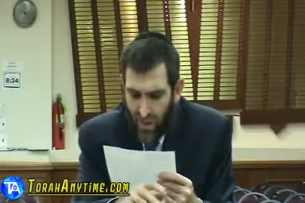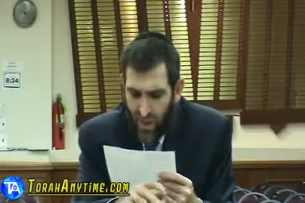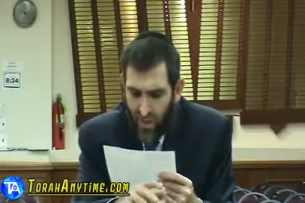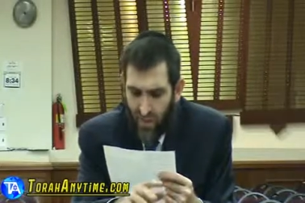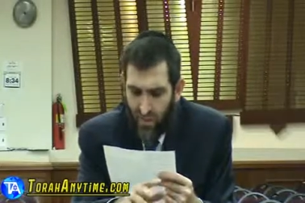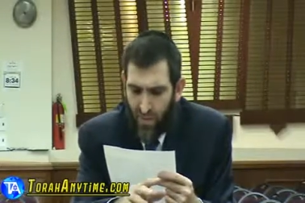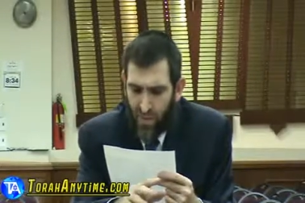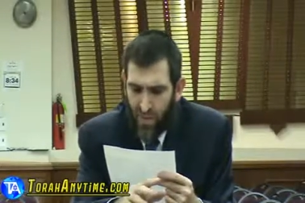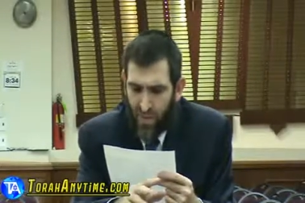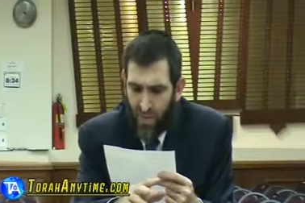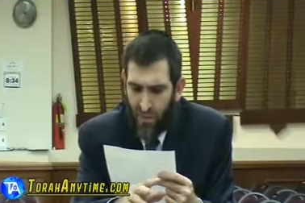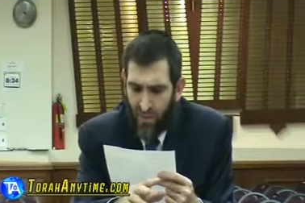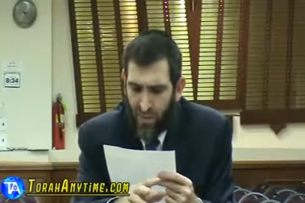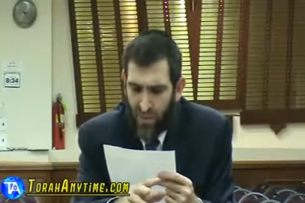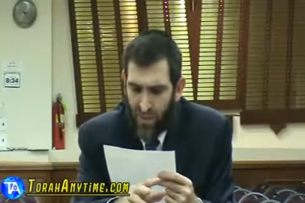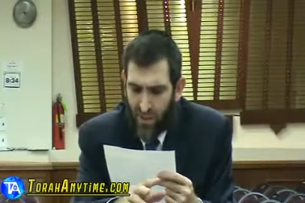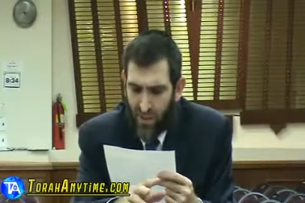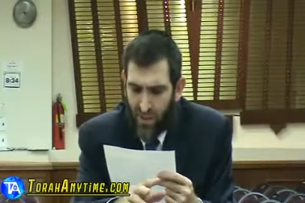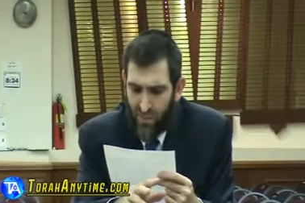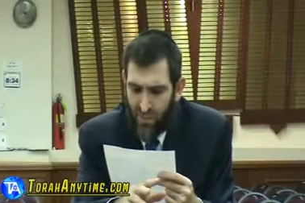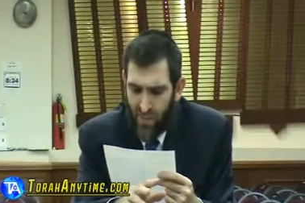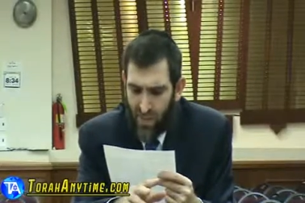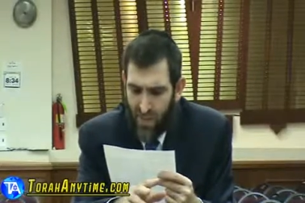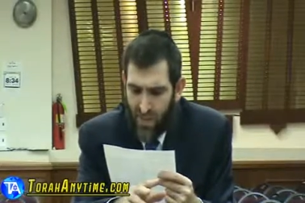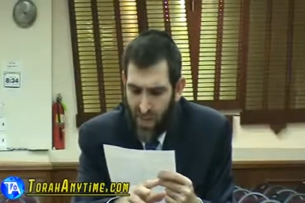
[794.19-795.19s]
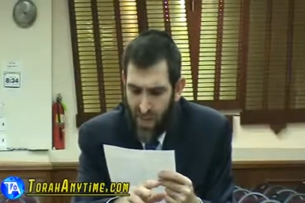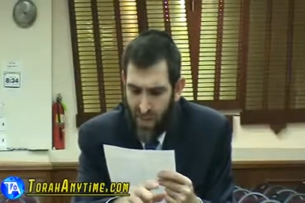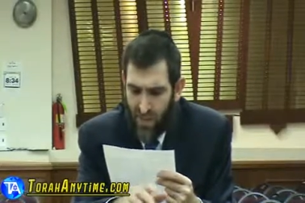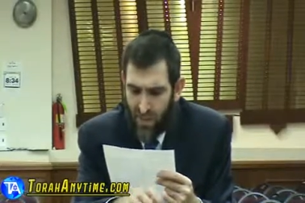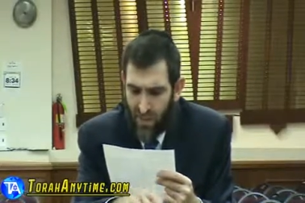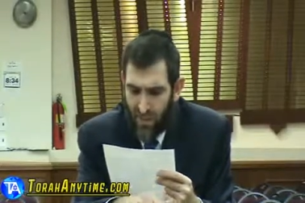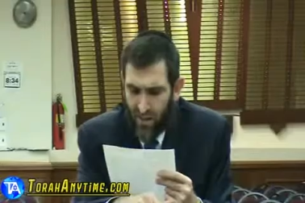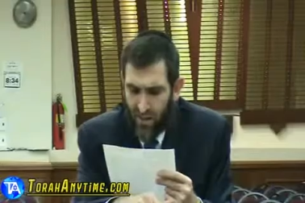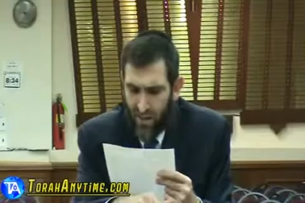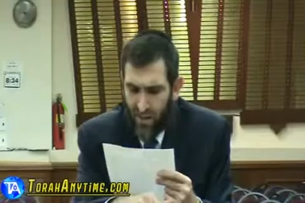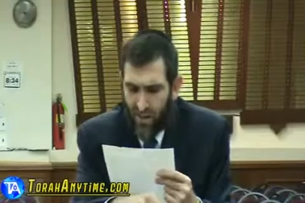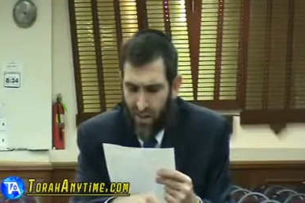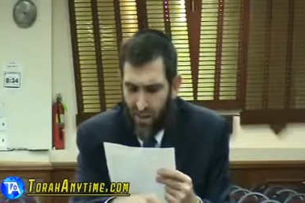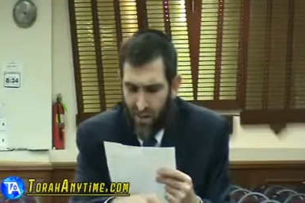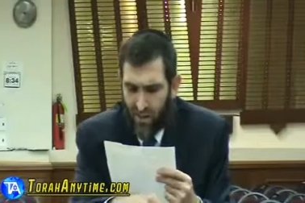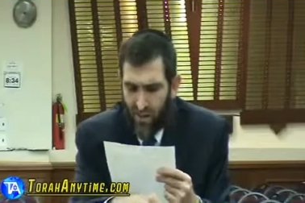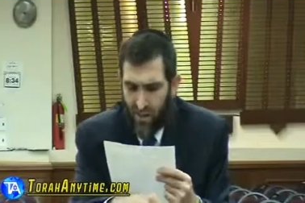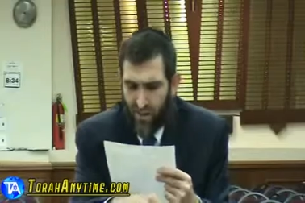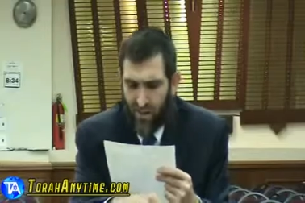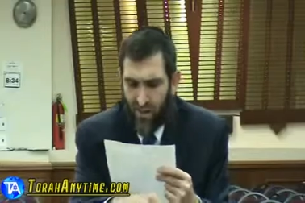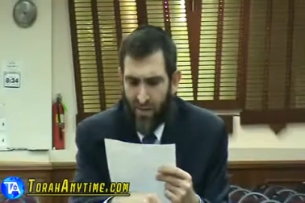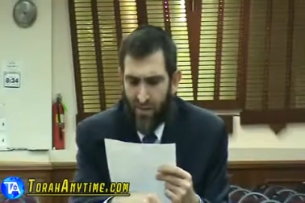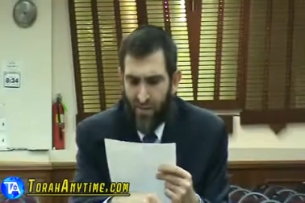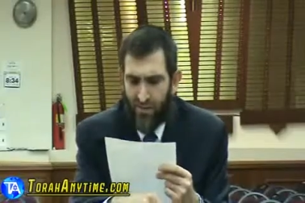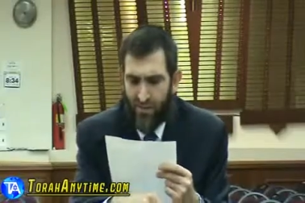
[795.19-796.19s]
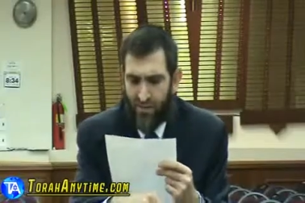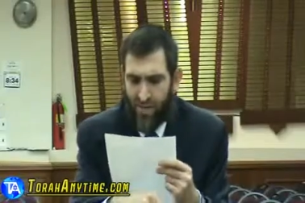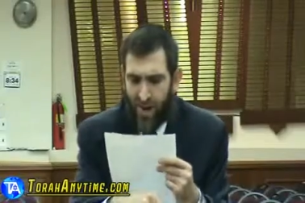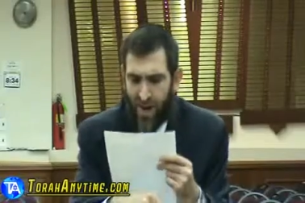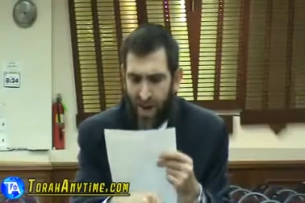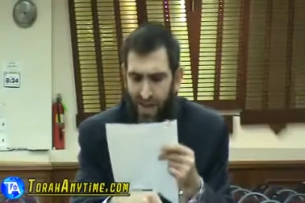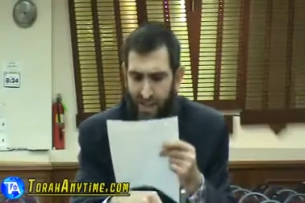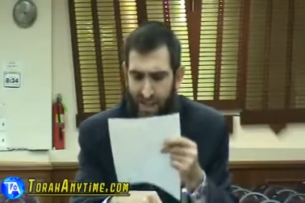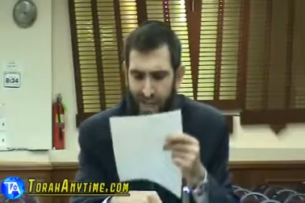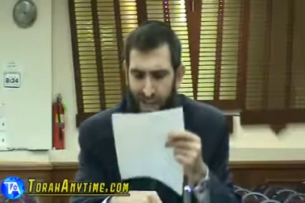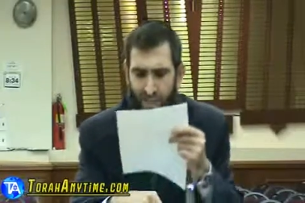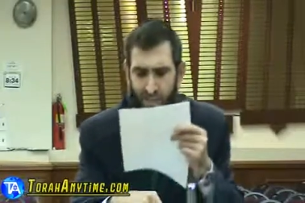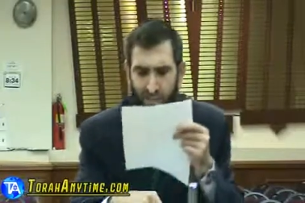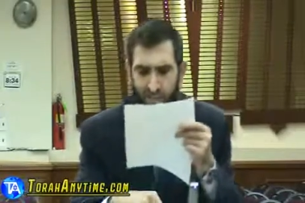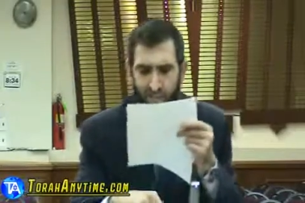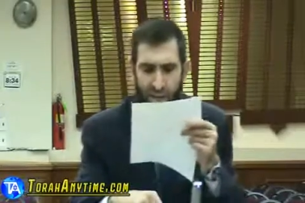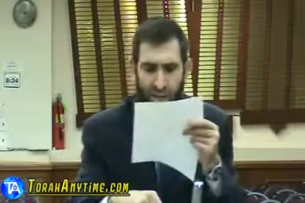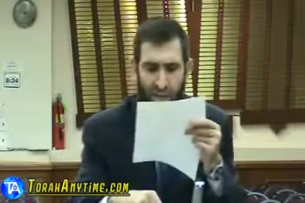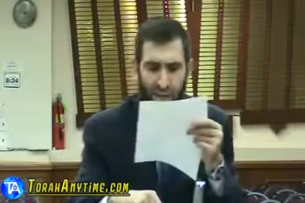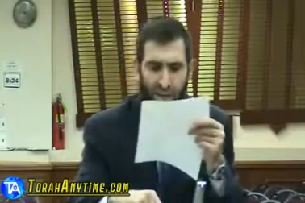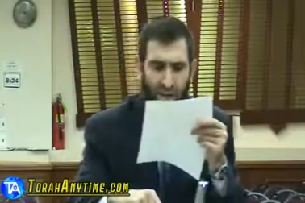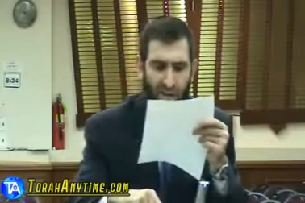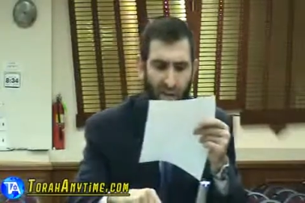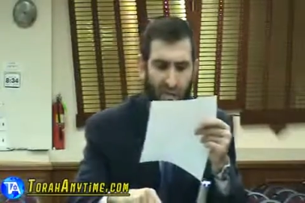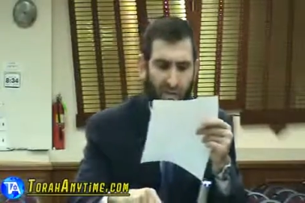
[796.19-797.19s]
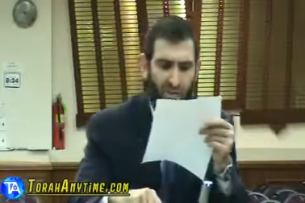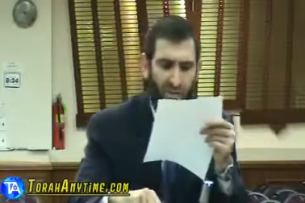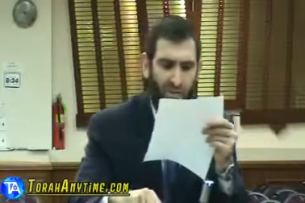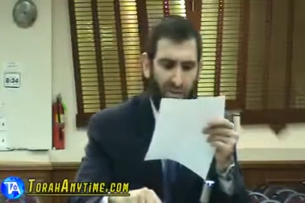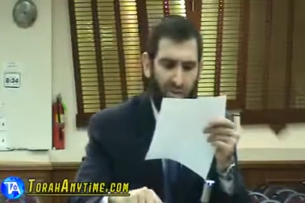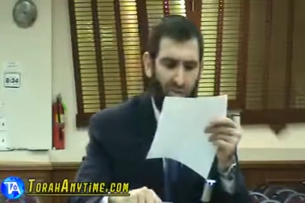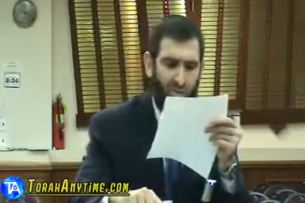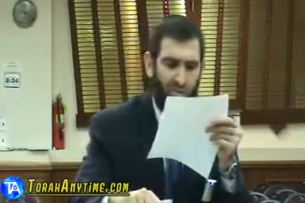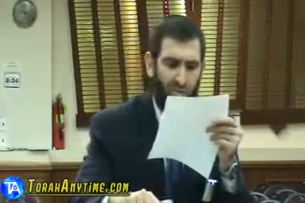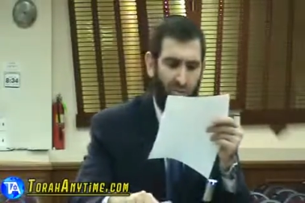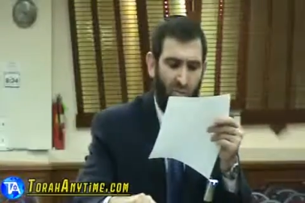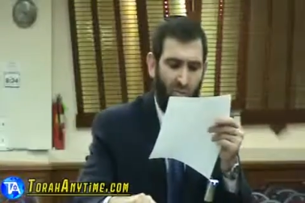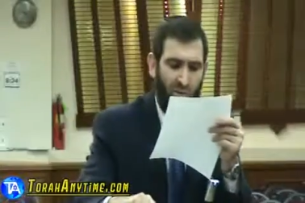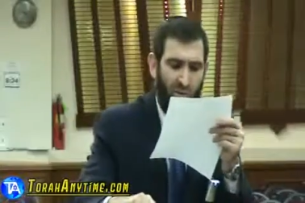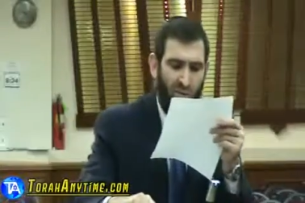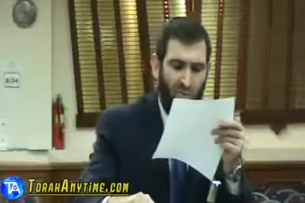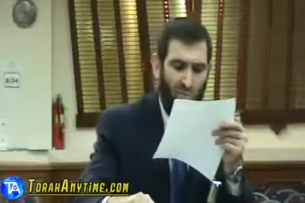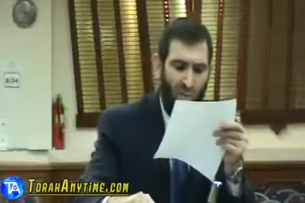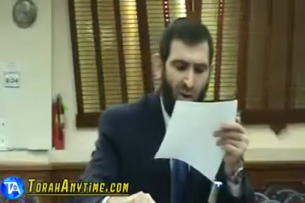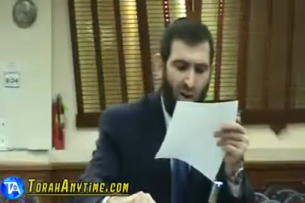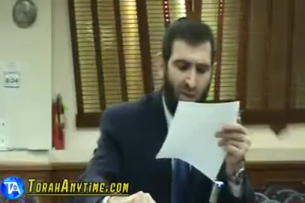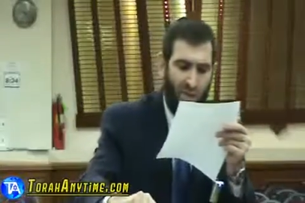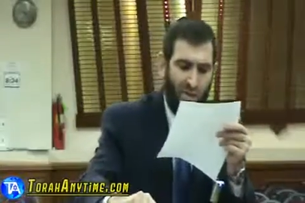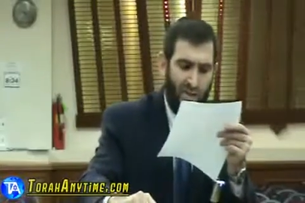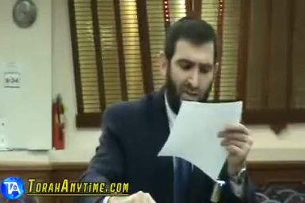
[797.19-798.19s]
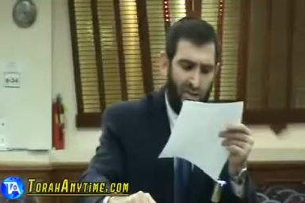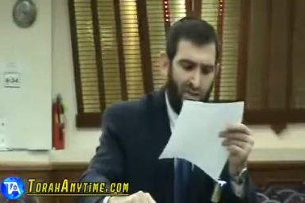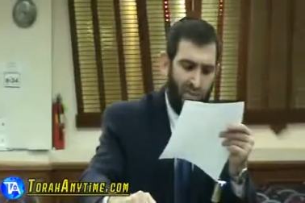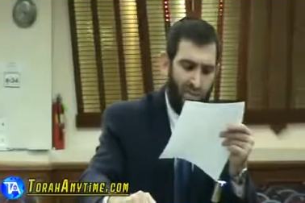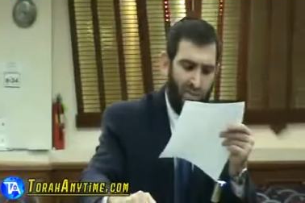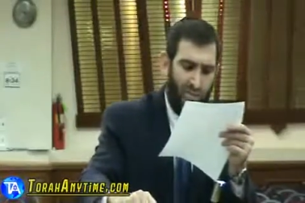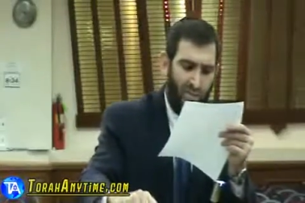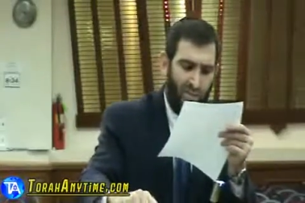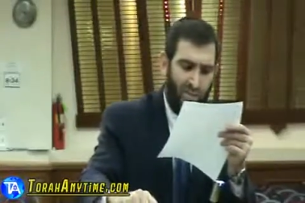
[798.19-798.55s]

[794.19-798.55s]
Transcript: Amarlo, he said, Beni. What do you want?